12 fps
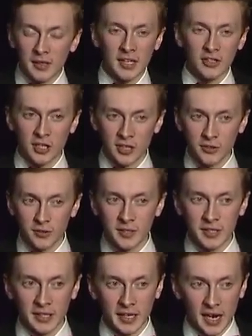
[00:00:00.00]
that
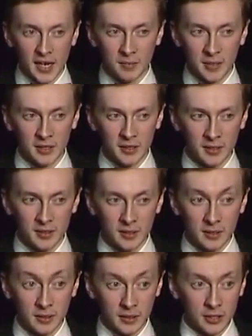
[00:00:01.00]
Chesterton Academy
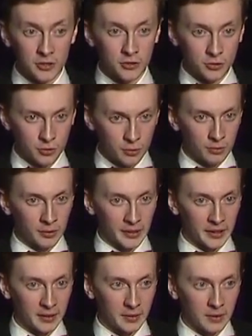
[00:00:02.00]
is
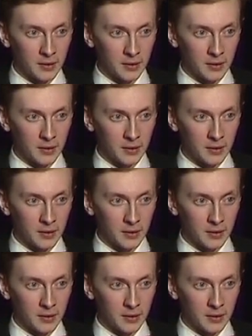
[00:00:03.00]
truly